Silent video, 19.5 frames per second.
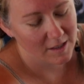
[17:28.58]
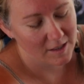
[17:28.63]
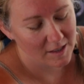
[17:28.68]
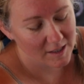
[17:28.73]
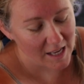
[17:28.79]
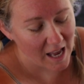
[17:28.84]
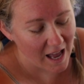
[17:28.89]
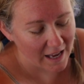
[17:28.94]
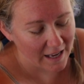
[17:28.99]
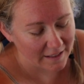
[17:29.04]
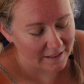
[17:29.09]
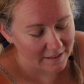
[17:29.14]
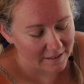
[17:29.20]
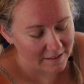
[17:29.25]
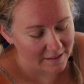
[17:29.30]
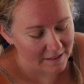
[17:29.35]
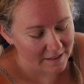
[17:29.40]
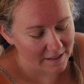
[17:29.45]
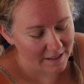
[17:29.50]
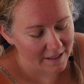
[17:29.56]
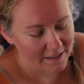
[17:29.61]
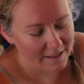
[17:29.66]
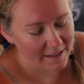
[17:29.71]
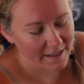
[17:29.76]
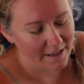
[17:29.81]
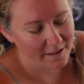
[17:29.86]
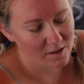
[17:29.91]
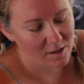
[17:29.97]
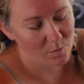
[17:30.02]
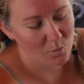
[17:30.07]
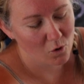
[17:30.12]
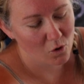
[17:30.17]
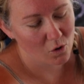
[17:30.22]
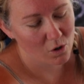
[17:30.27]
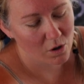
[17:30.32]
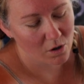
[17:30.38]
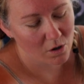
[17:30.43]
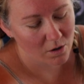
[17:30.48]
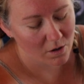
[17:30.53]
the sun, it gets more
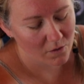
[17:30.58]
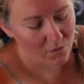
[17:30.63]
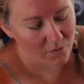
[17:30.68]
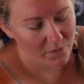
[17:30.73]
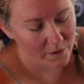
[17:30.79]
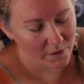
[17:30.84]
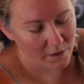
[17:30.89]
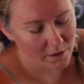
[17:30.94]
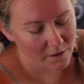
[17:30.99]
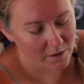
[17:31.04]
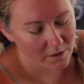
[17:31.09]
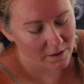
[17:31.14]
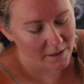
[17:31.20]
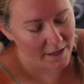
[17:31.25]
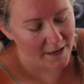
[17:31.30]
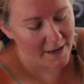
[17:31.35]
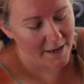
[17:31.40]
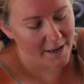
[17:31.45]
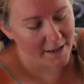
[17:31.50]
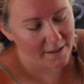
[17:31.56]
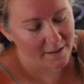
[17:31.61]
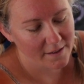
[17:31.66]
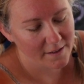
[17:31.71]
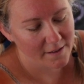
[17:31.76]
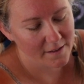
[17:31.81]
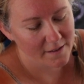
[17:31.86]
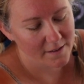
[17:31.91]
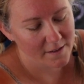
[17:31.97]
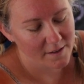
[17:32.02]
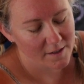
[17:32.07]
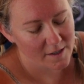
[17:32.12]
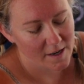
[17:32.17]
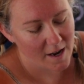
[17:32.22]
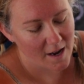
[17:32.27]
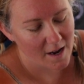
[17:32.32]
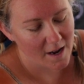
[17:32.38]
chlorophyll, and